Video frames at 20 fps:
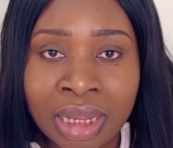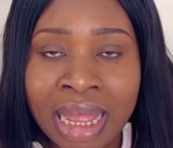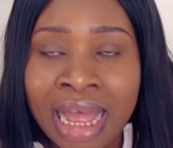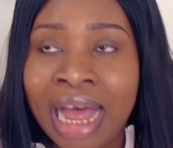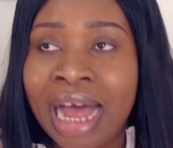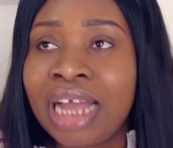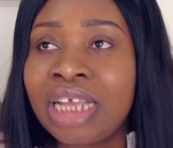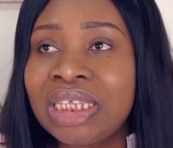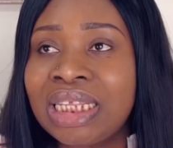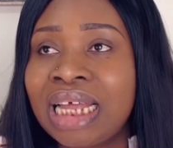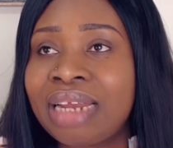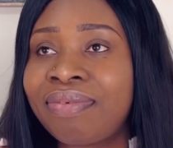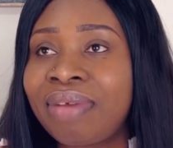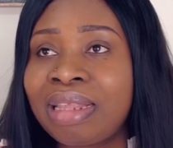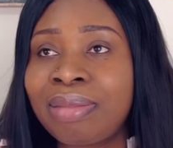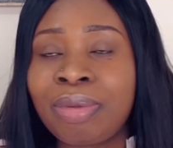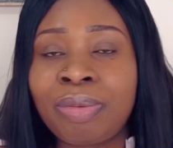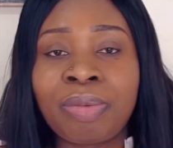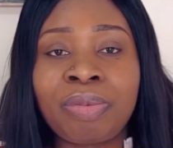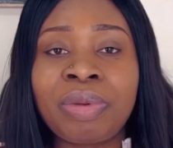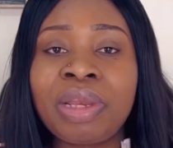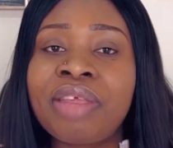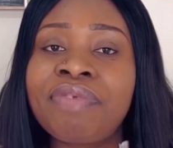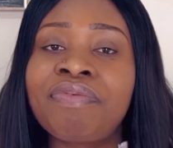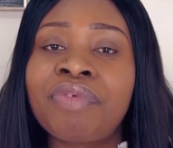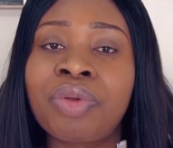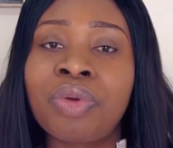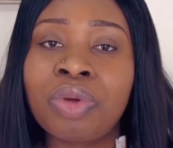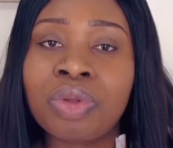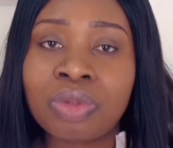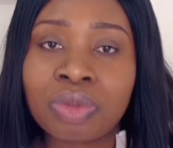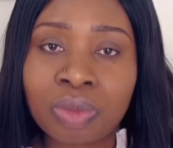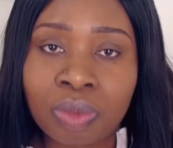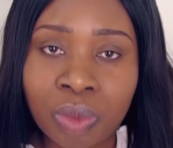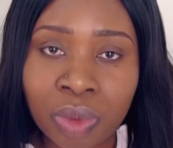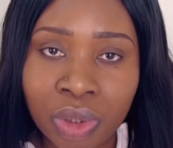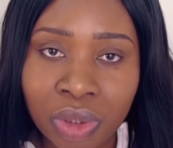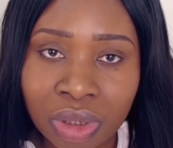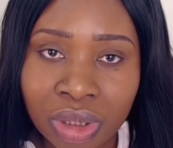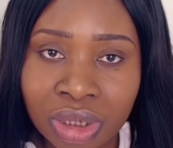I used to advise people, please, if you go to
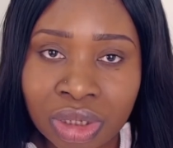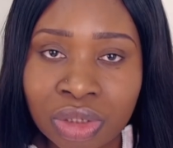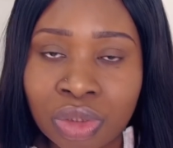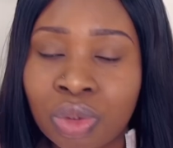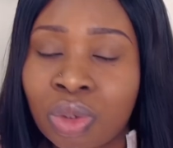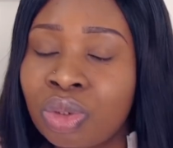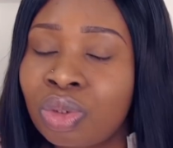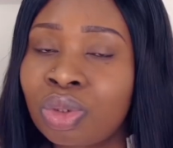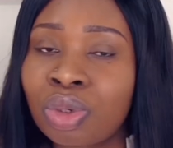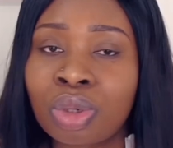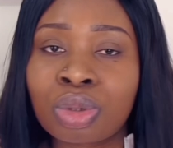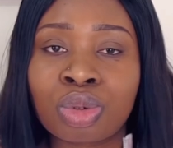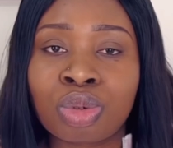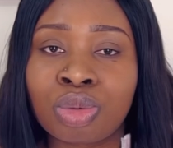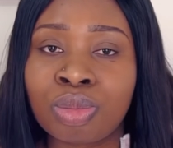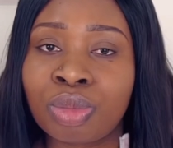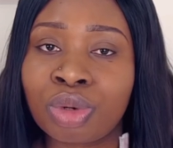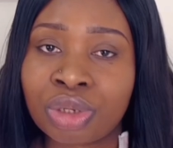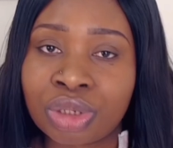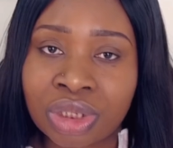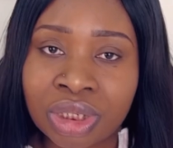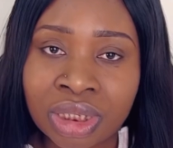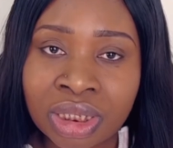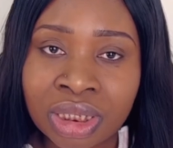work, don't talk too much.